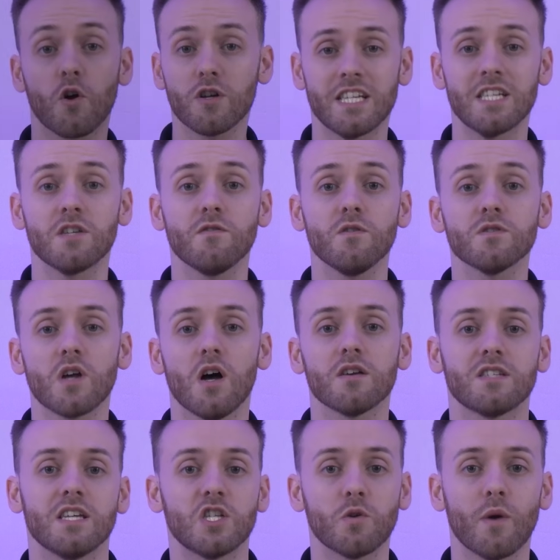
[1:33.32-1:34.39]
cut intervals are
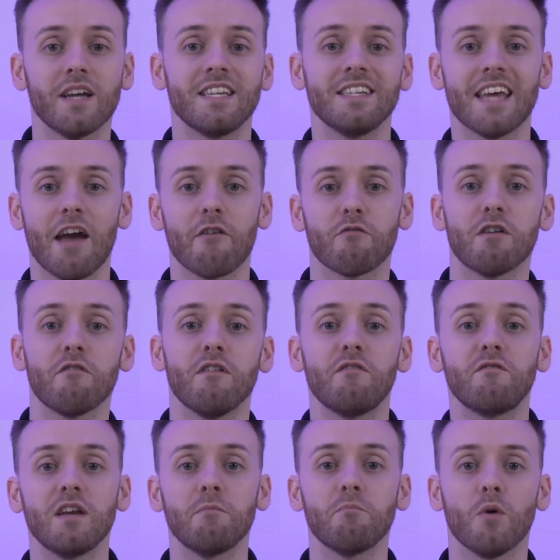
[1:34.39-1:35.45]
situated every
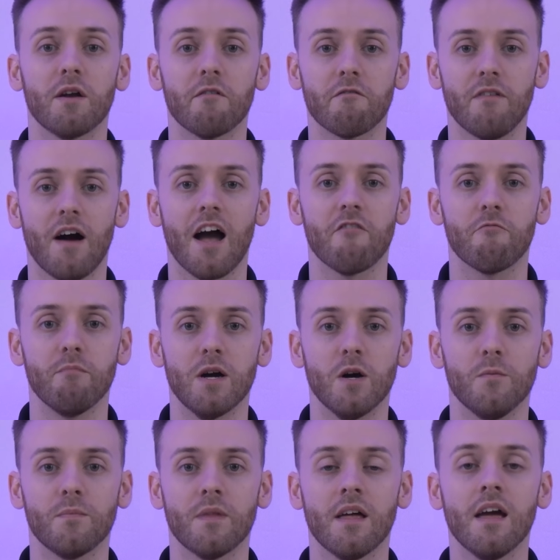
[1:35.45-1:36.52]
15.5
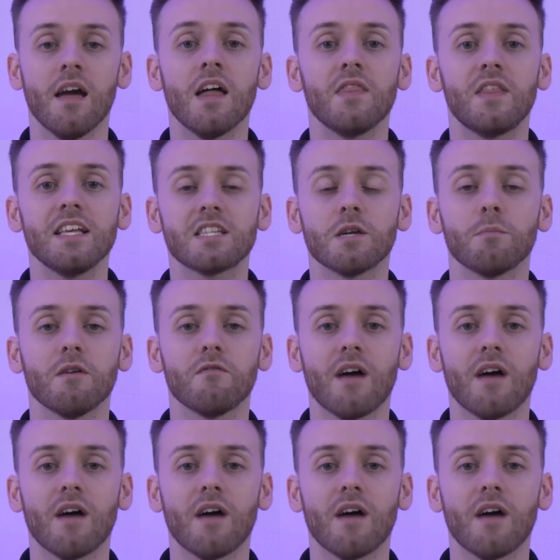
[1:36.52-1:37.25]
mil. These can be